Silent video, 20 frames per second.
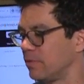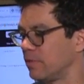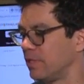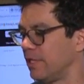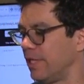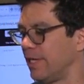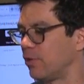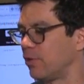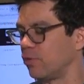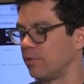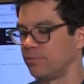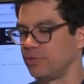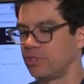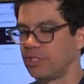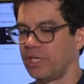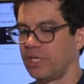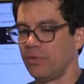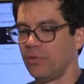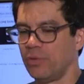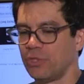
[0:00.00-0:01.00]
Lakerum
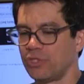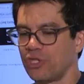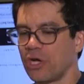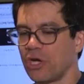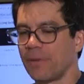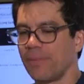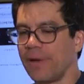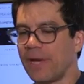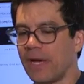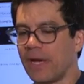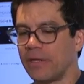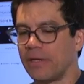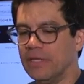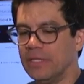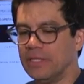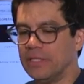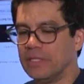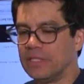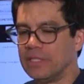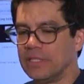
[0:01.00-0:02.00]
said. We're talking about
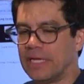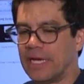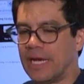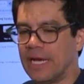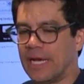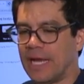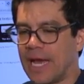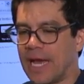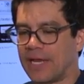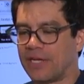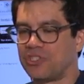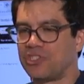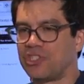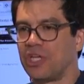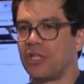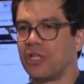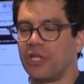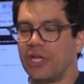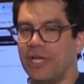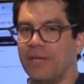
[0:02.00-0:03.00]
how to
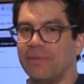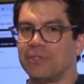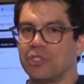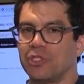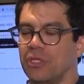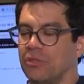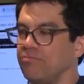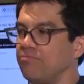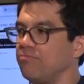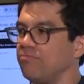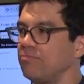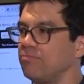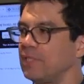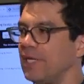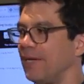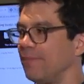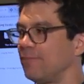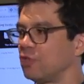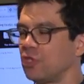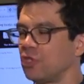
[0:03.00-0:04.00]
sell on Amazon,
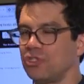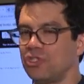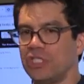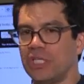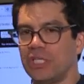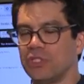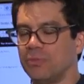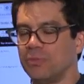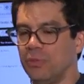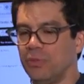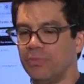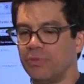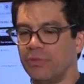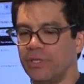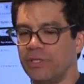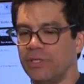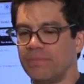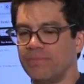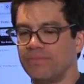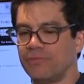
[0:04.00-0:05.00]
the Amazon sales
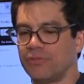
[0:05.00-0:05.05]
blueprint.